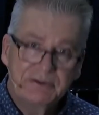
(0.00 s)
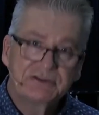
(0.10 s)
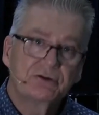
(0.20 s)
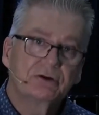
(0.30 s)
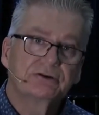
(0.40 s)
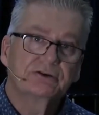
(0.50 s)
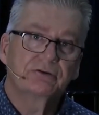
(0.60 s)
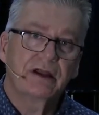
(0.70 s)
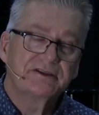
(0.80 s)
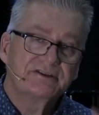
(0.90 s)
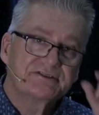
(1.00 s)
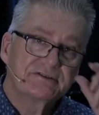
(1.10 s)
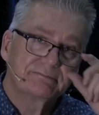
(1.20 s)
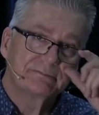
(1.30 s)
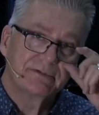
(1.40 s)
strong and courageous,
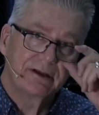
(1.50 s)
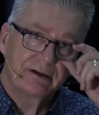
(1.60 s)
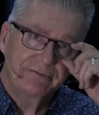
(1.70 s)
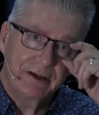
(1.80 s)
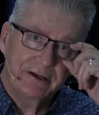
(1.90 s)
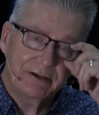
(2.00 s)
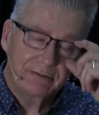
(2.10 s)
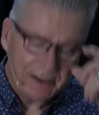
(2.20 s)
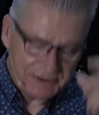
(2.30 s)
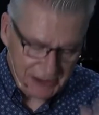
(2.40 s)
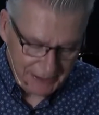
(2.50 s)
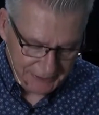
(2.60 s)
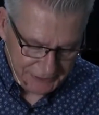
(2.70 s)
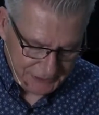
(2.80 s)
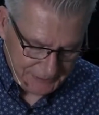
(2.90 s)
and I found it a great challenge.